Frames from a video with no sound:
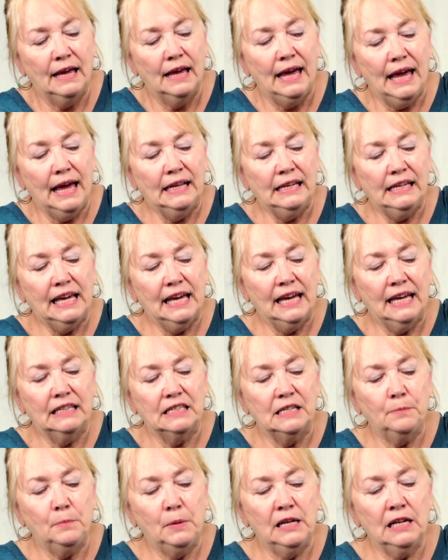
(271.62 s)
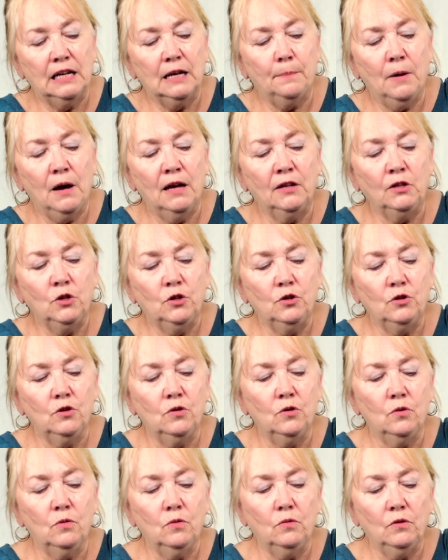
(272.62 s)
And again, depending upon
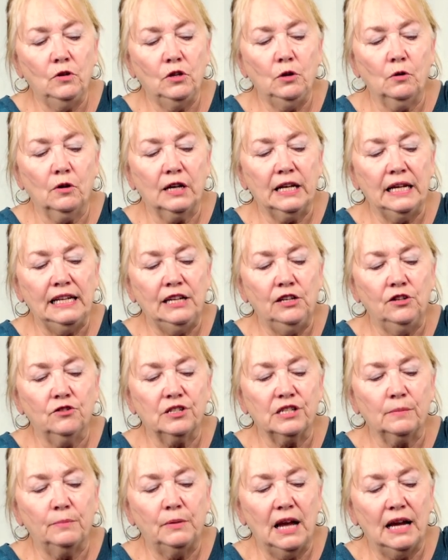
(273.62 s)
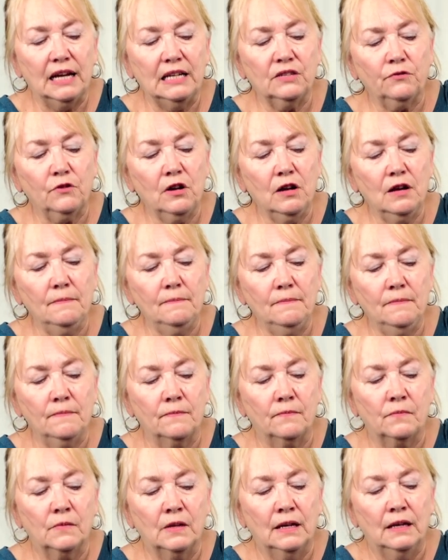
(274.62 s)
who you're getting your supplies from,
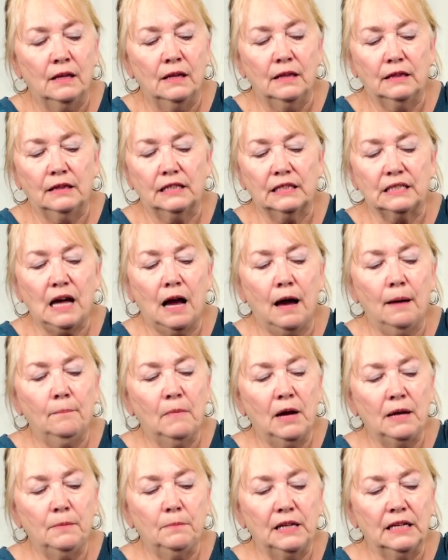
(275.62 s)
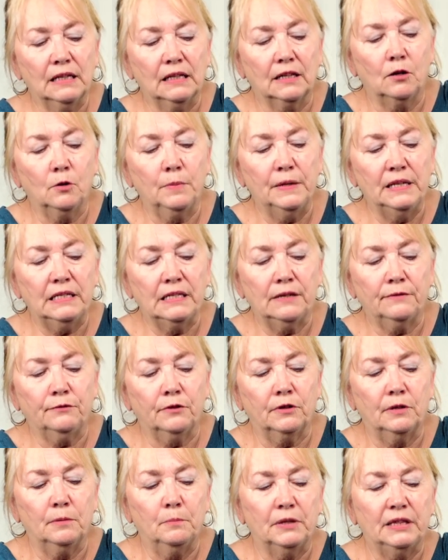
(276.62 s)
the top might be a little bit
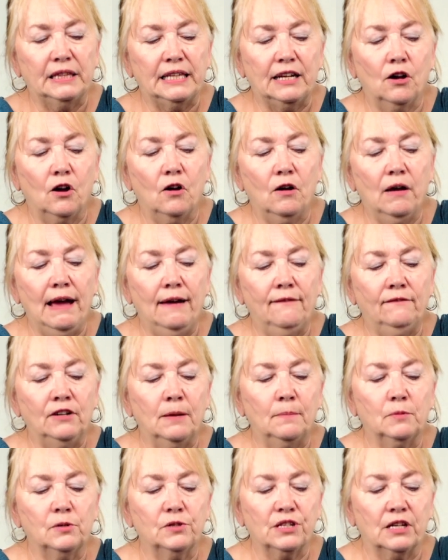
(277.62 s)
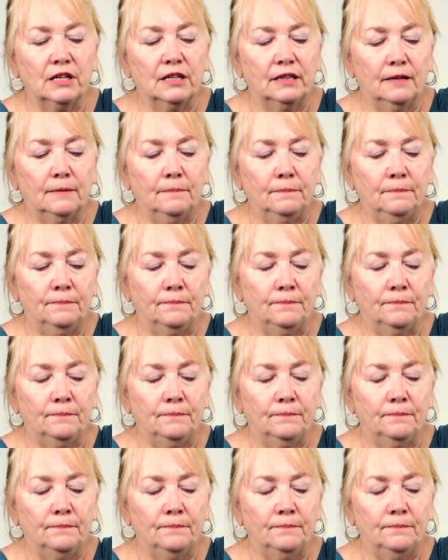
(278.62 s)
different, but they all have numbers on them.